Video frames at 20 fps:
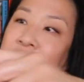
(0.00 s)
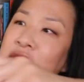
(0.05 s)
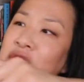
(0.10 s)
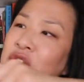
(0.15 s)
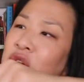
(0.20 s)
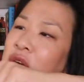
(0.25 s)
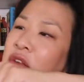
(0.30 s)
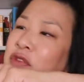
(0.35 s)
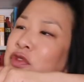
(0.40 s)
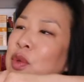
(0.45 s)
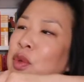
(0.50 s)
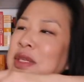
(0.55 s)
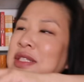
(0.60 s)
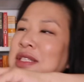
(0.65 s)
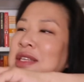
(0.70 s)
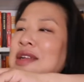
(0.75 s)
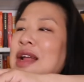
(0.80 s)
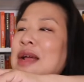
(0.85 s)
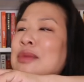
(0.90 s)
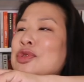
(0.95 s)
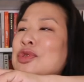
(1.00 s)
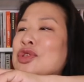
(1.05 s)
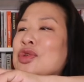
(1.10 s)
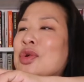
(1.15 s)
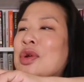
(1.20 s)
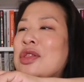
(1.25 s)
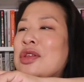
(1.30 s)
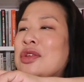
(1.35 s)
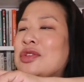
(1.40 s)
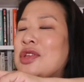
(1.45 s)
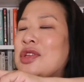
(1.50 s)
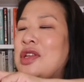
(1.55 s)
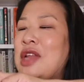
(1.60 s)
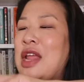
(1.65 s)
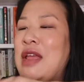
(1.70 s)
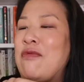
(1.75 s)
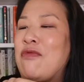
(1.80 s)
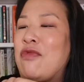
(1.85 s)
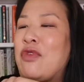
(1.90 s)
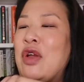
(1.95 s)
it's sort of twisted, I'm sure there's a
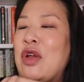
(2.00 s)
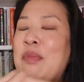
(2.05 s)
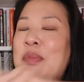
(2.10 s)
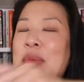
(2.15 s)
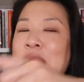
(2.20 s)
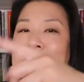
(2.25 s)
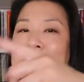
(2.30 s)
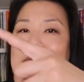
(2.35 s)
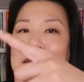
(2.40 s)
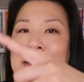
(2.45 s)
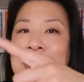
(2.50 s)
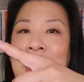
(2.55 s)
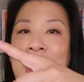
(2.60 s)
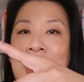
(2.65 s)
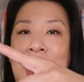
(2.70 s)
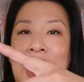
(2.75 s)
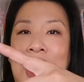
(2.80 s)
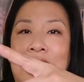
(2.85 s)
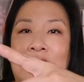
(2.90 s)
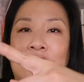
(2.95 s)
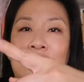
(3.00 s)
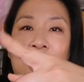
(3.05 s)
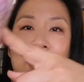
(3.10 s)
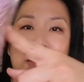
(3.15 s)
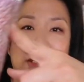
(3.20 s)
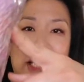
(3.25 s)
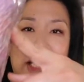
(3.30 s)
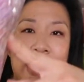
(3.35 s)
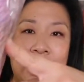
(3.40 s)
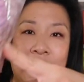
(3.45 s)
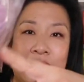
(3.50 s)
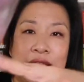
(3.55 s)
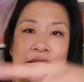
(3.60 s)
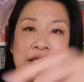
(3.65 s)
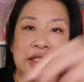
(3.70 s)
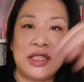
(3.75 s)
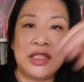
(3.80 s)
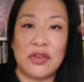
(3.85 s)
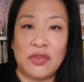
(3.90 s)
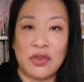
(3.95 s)
name for it, but it's it looks like it's
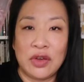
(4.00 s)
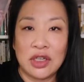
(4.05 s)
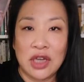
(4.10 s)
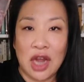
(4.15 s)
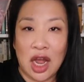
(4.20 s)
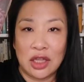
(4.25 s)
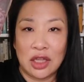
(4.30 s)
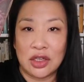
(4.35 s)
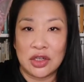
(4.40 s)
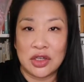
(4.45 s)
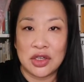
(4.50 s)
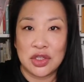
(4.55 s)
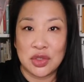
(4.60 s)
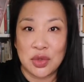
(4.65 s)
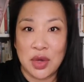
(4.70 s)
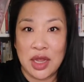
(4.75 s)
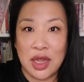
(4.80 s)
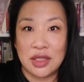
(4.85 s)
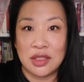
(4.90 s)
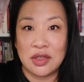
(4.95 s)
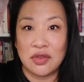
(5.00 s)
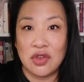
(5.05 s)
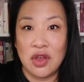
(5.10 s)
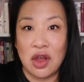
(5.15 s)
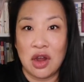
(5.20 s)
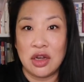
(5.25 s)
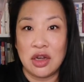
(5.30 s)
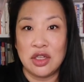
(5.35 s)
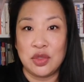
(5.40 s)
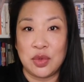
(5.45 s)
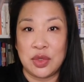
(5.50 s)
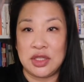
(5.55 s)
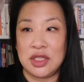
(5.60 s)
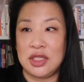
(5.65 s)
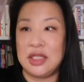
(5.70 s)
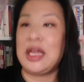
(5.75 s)
different color strands of yarn twisted